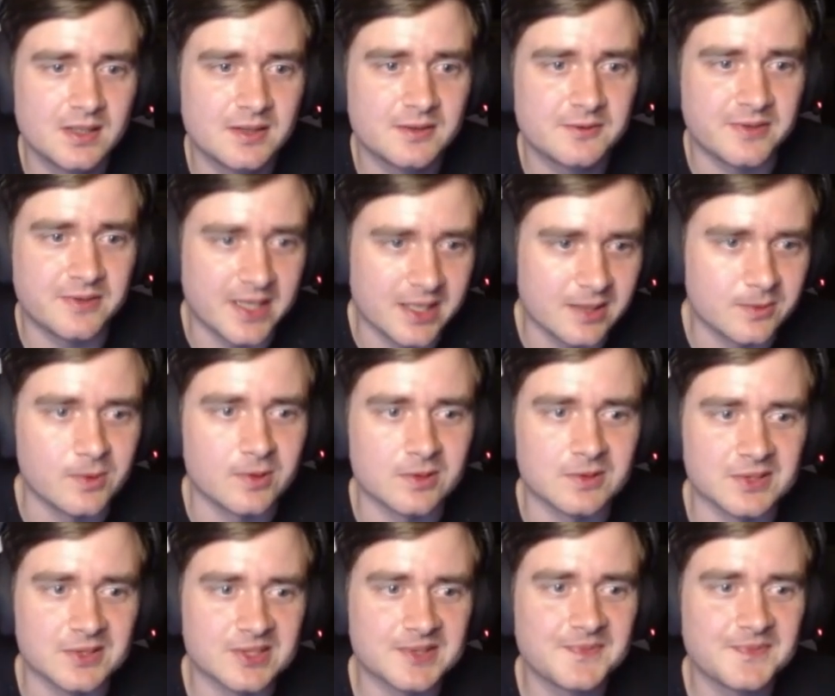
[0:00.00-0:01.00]

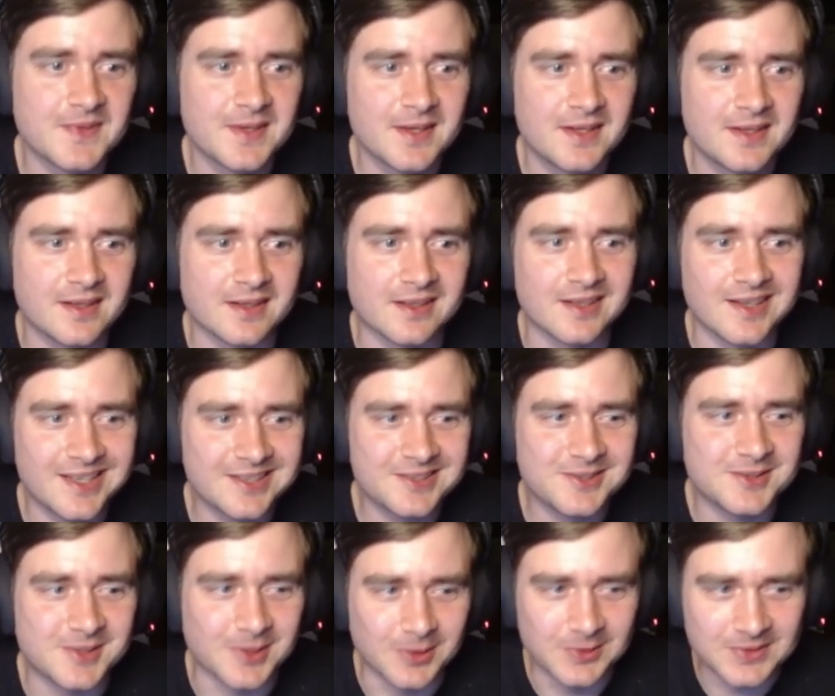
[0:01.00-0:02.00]
Firewalkers, a card you
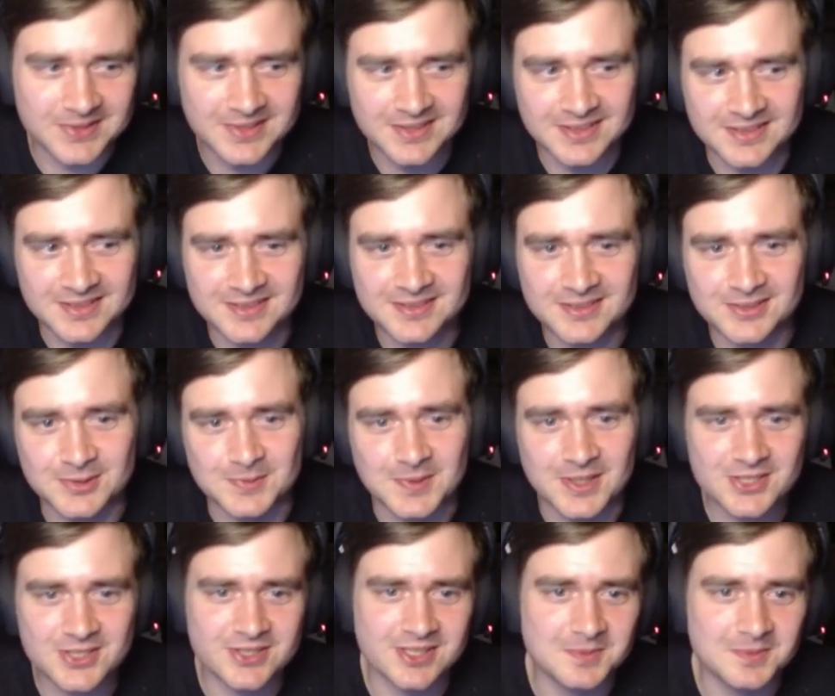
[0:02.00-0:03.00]
don't see too much
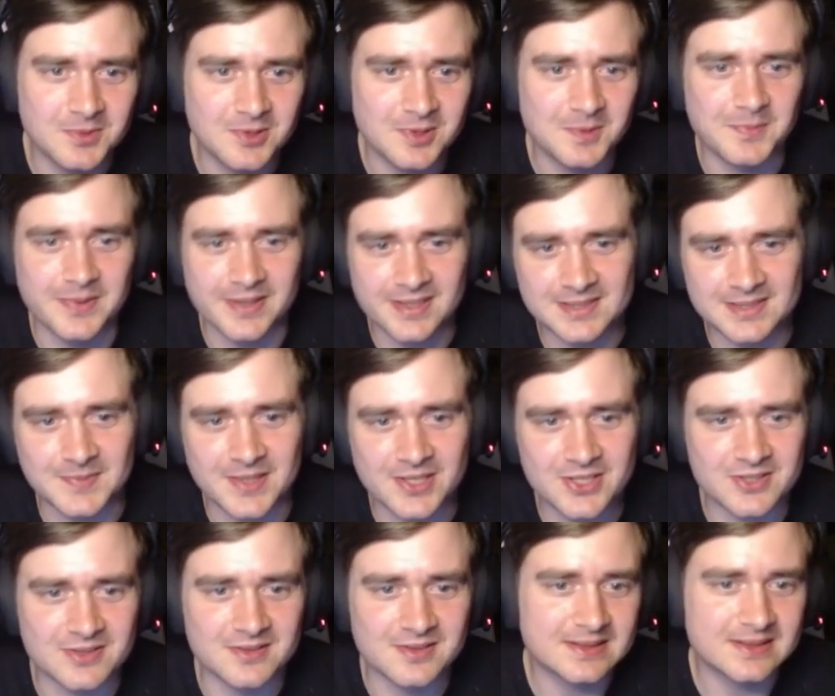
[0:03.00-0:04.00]
anymore, but as
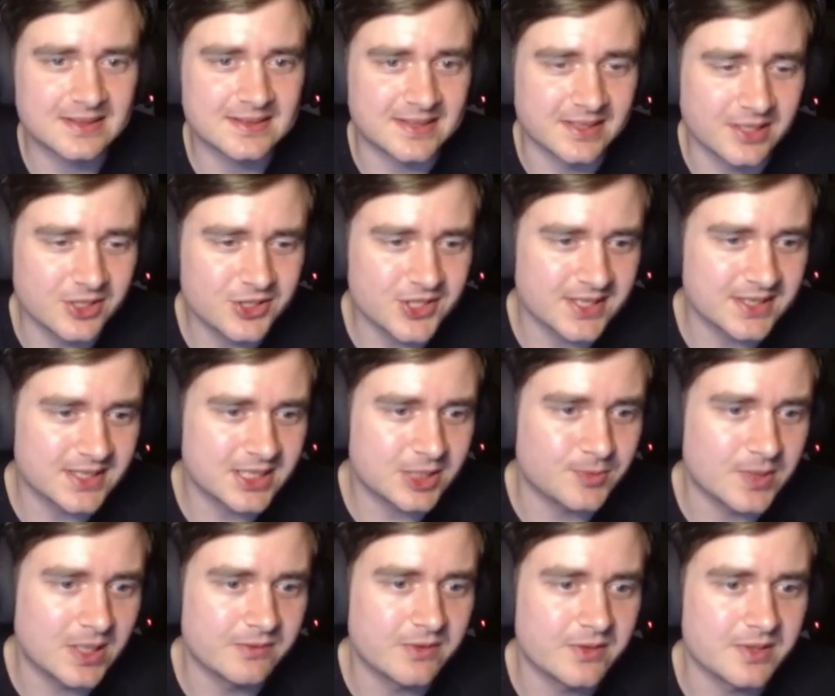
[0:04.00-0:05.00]
mentioned, it synergizes
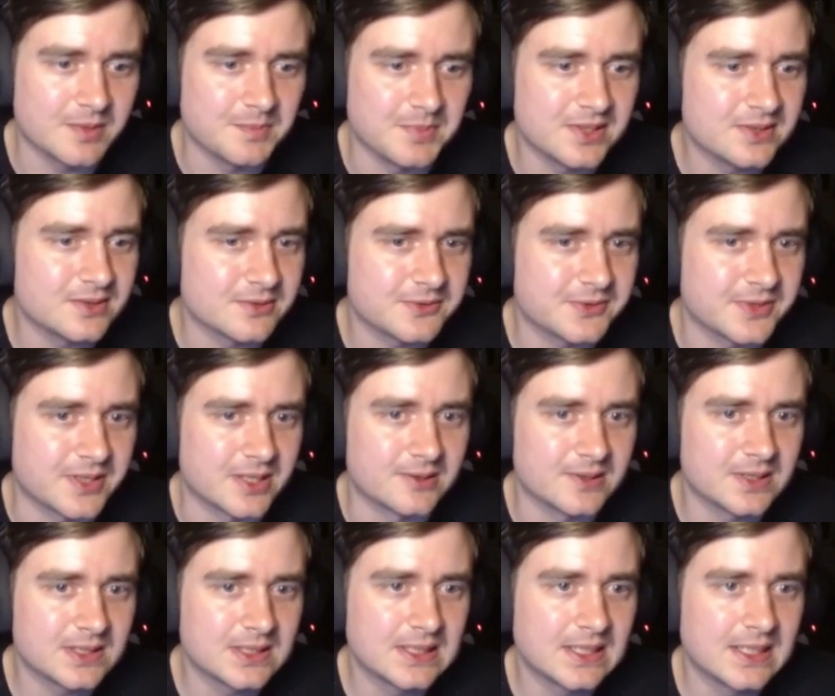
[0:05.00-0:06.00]
well with the Beast of Fire. It
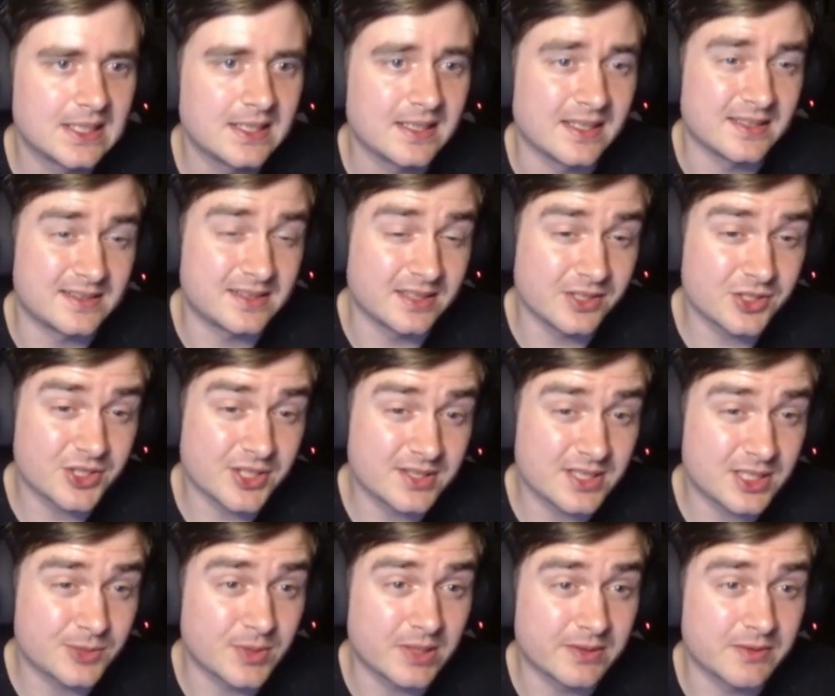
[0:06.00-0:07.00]
synergizes
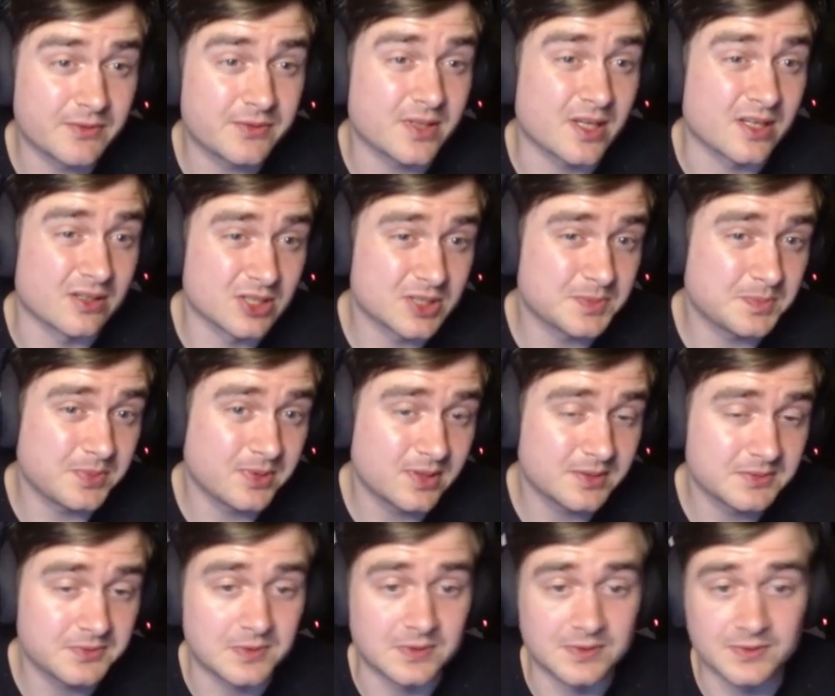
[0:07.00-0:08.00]
well with Chaos Spawn
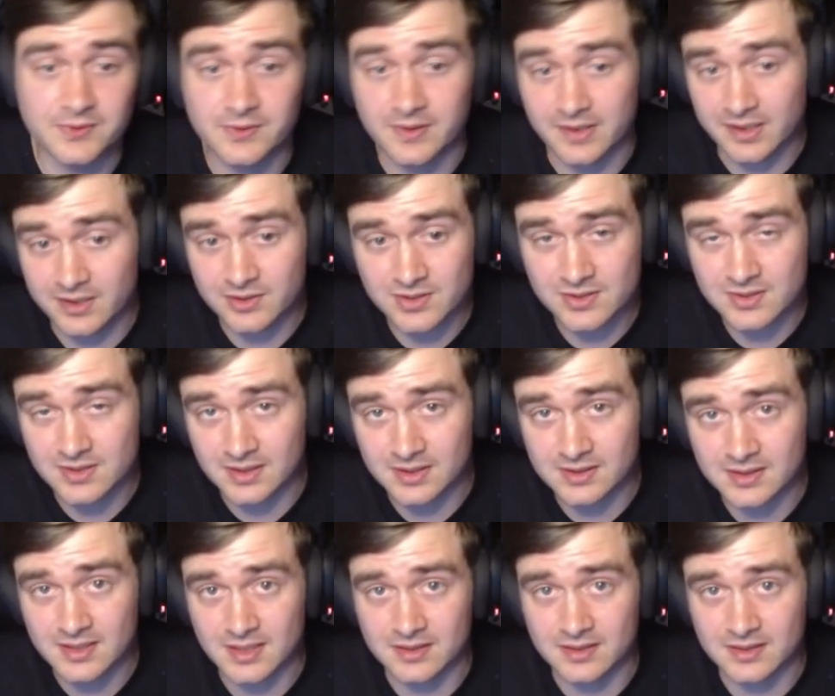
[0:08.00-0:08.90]
for a 3 energy sneak attack.